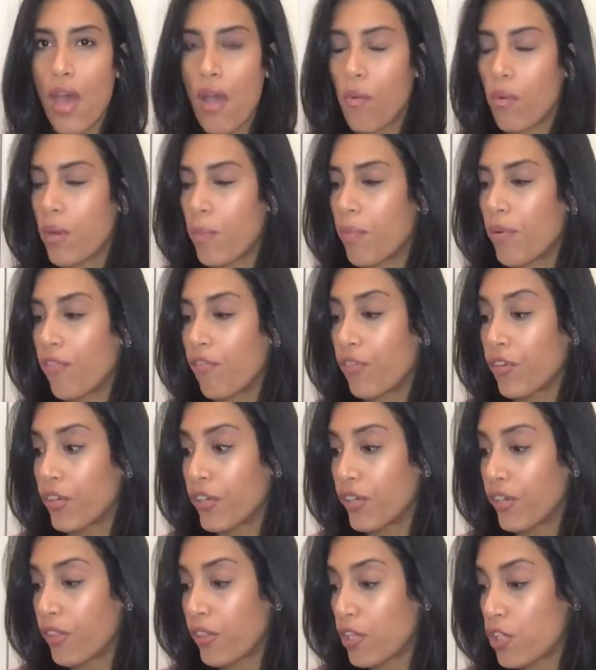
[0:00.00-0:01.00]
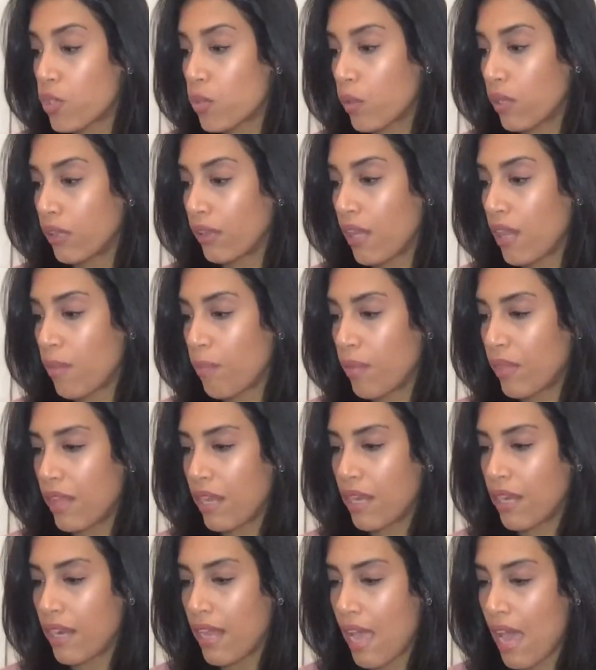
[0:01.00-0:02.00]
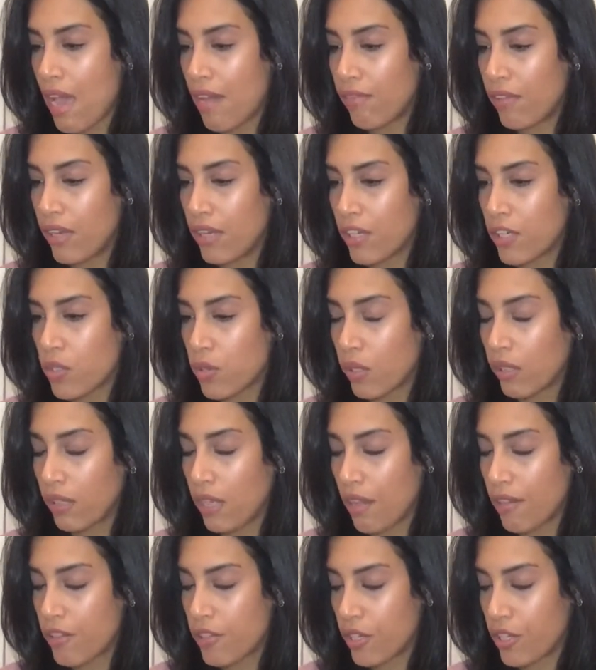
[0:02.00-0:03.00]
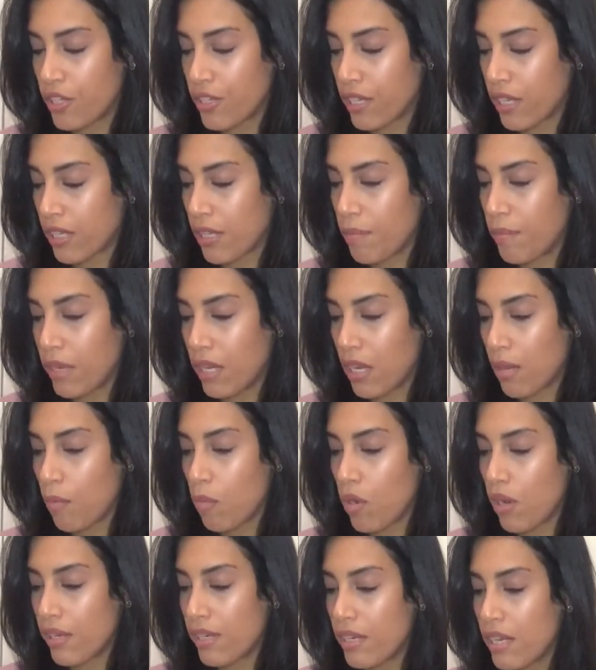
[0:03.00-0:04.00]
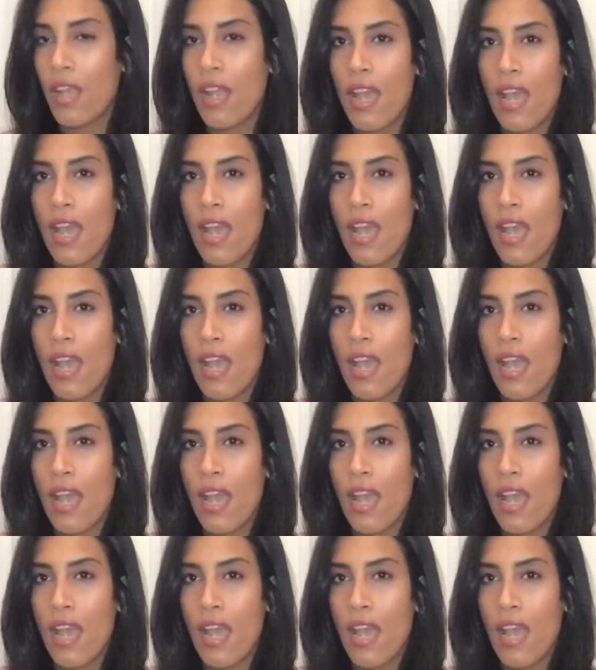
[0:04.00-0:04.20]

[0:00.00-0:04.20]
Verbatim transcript: I would have preferred the short length, but they didn't have it in a short length, so I just got the medium one.